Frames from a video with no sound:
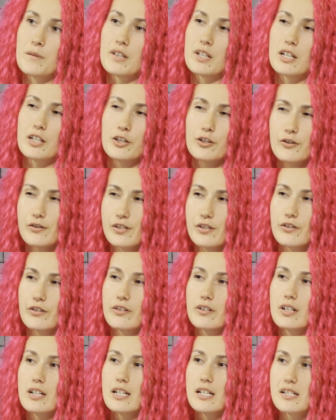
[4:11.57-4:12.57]
Can
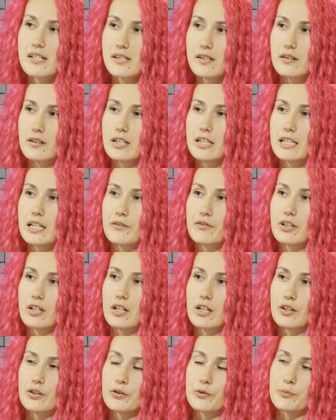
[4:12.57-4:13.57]
user easily
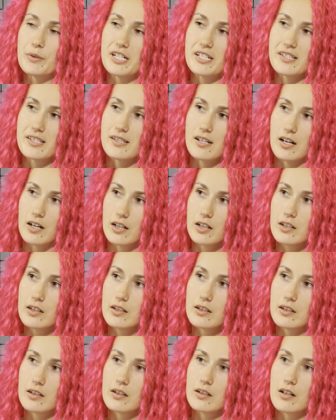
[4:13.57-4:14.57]
navigate through my site?
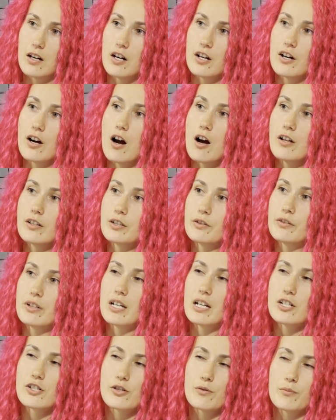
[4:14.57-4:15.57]
Are all
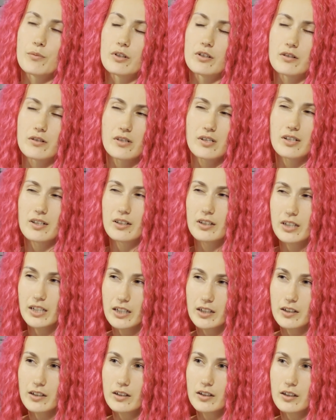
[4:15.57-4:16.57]
navigation buttons
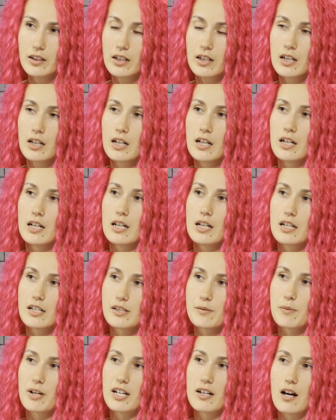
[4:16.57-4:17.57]
clear? Is
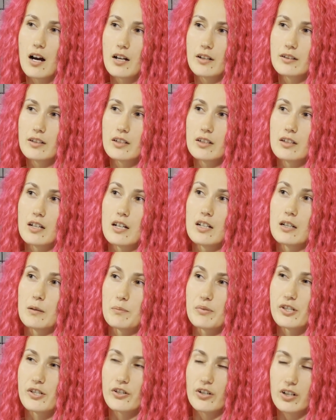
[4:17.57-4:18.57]
my content
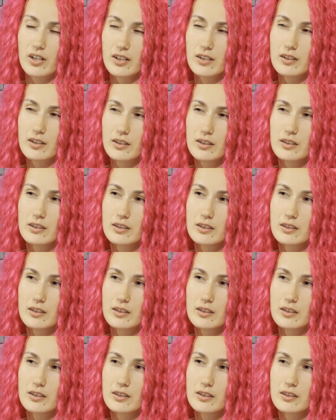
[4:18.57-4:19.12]
unobstructed?